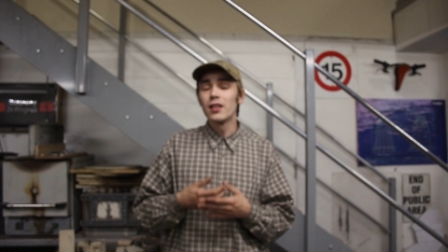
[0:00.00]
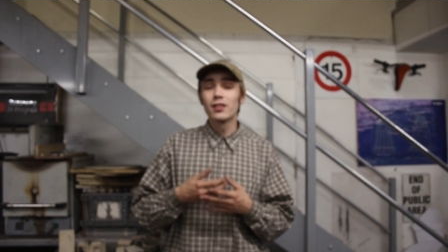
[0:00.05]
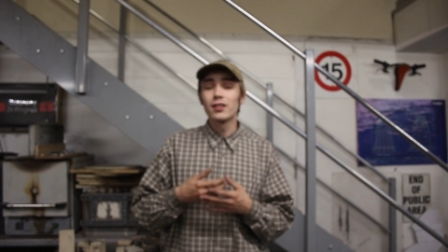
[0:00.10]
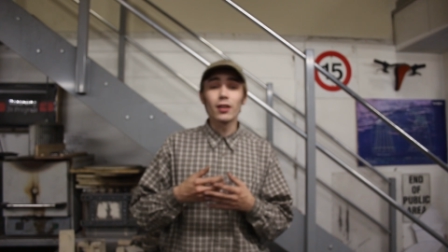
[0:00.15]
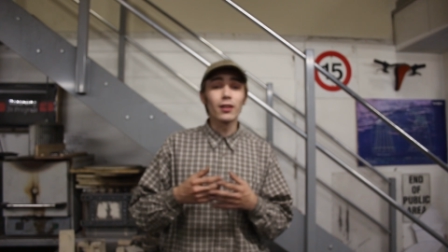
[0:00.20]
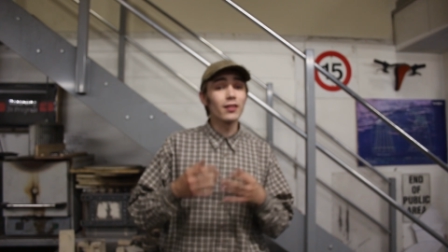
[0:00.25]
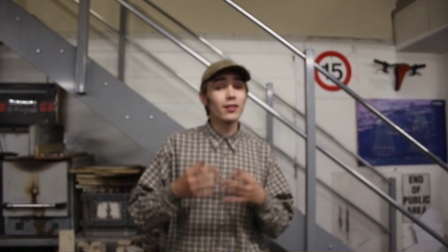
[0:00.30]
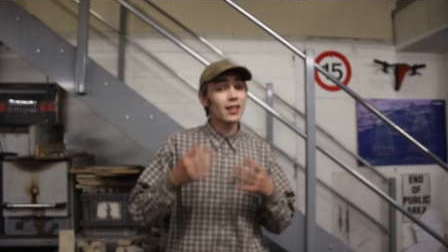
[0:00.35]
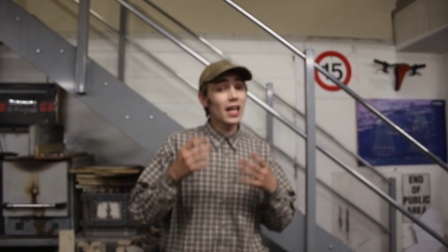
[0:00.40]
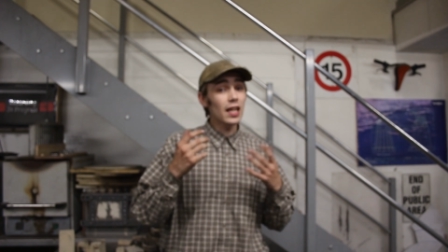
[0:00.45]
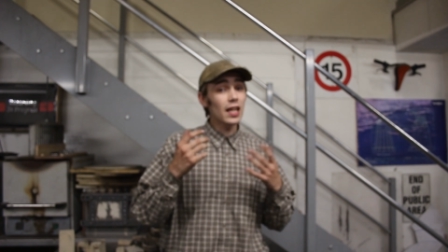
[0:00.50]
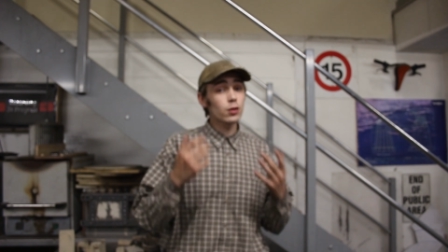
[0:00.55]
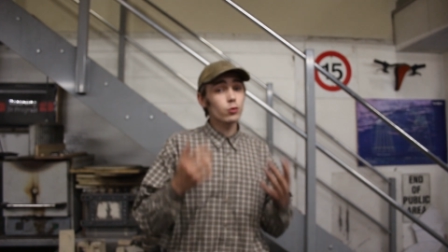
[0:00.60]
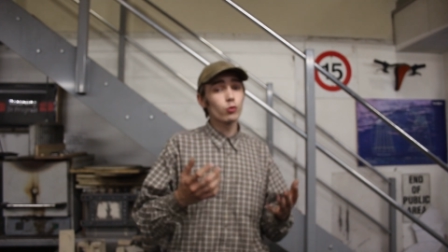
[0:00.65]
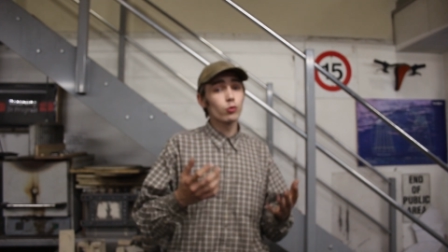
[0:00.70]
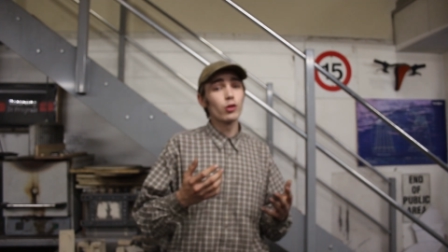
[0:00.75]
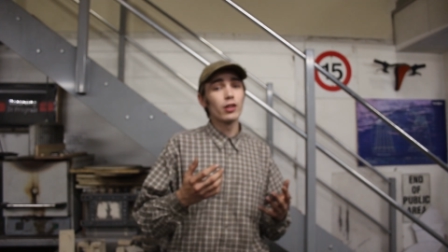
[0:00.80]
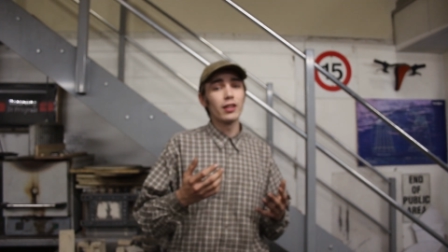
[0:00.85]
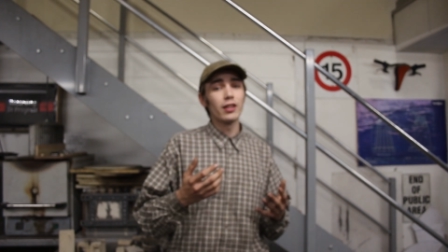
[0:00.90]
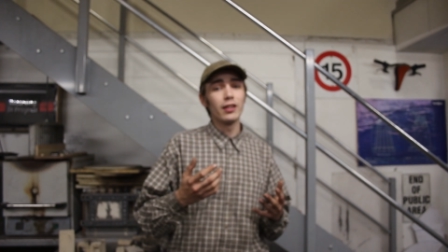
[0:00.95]
So
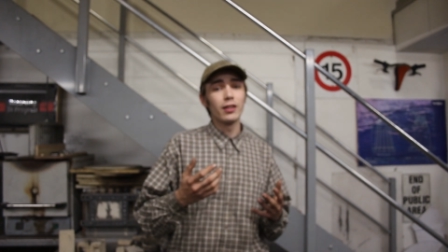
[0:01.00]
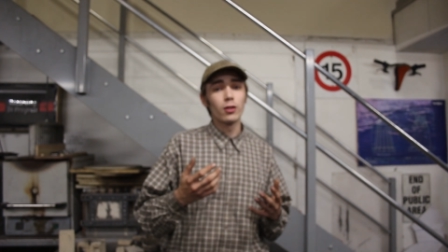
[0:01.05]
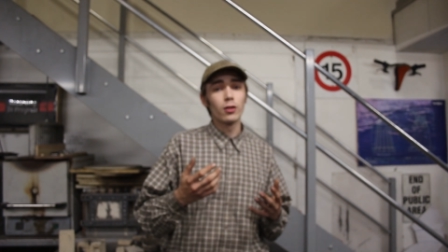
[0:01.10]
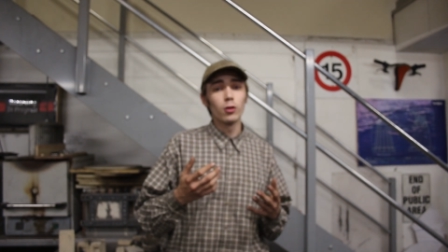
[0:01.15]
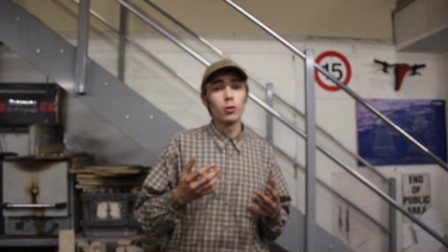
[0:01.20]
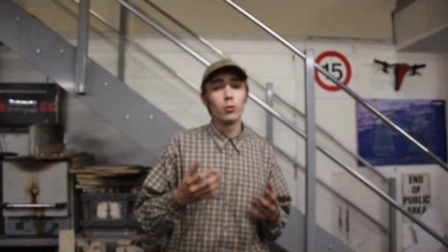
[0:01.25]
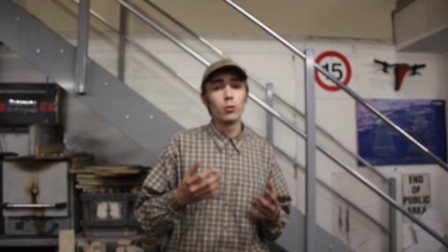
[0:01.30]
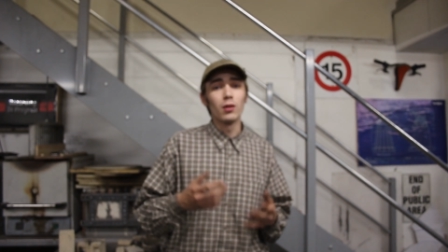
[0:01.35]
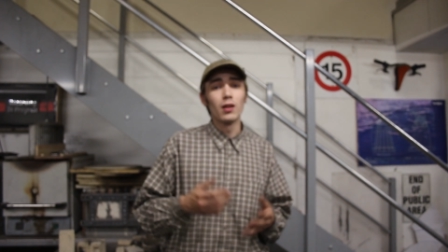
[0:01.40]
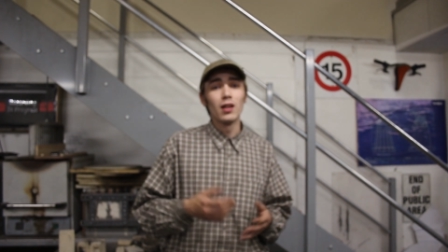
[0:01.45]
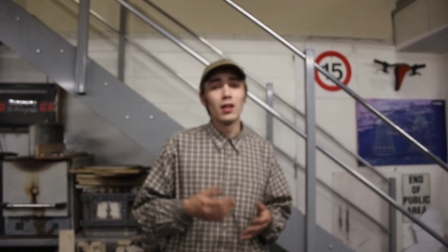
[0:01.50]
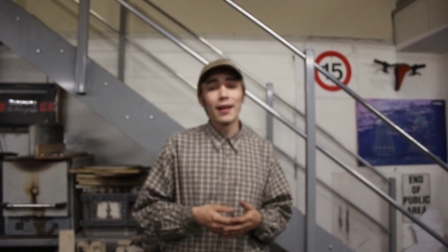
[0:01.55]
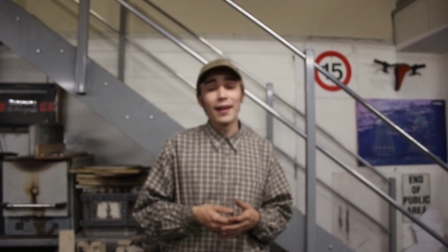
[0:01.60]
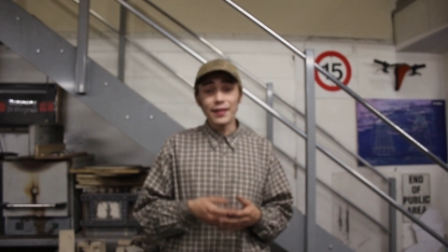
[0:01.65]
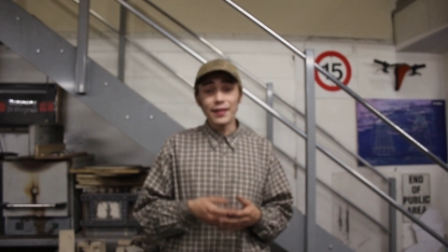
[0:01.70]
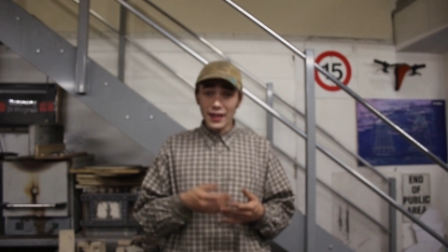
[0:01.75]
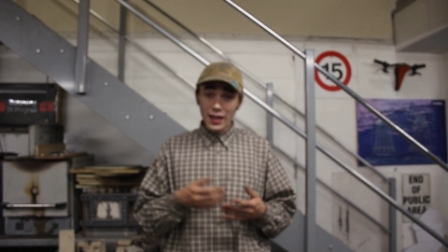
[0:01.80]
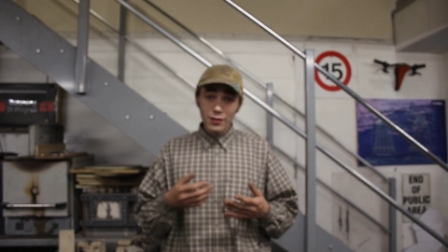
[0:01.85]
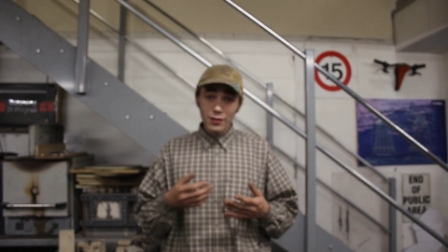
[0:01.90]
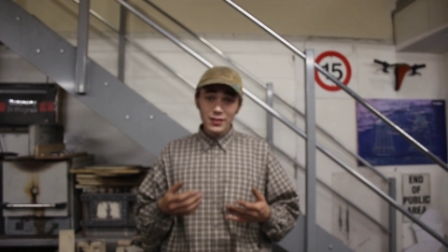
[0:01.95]
that's really cool.
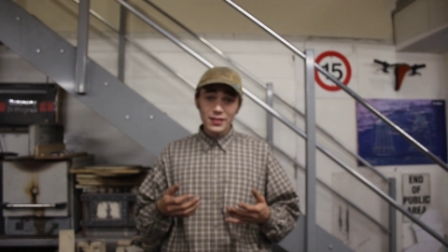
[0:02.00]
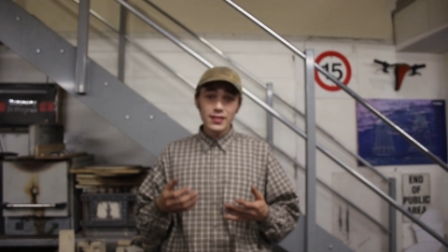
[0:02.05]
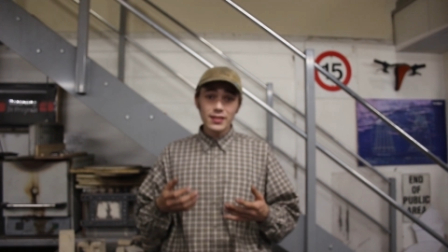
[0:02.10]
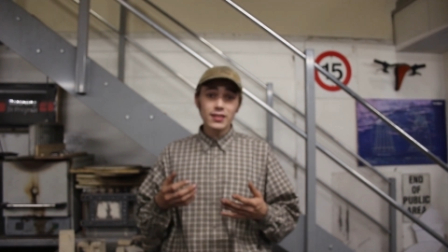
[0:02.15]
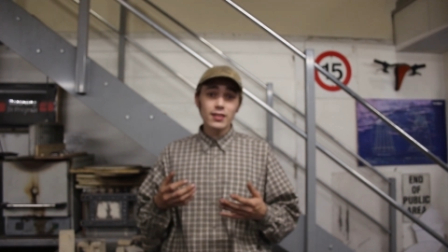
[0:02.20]
And now this